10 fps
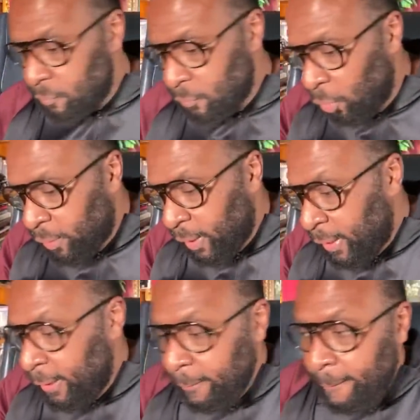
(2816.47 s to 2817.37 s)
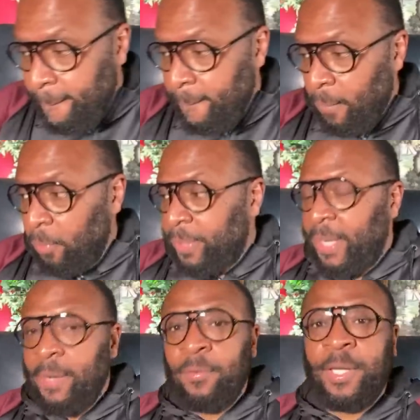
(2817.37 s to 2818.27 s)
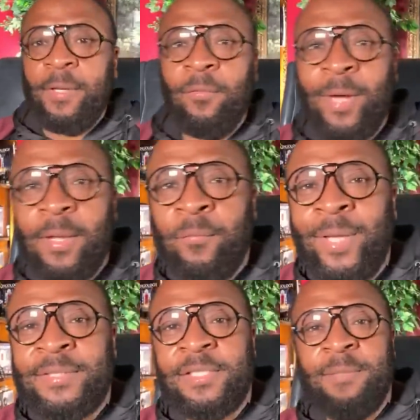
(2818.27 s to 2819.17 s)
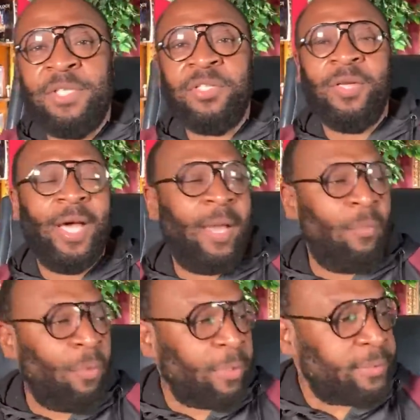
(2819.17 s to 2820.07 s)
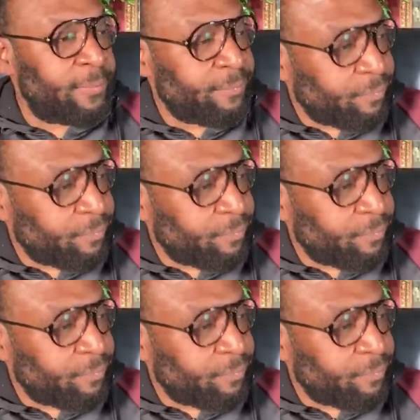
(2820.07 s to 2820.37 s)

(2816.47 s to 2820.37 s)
Okay, okay, okay. Watch this. Let me show you how it works.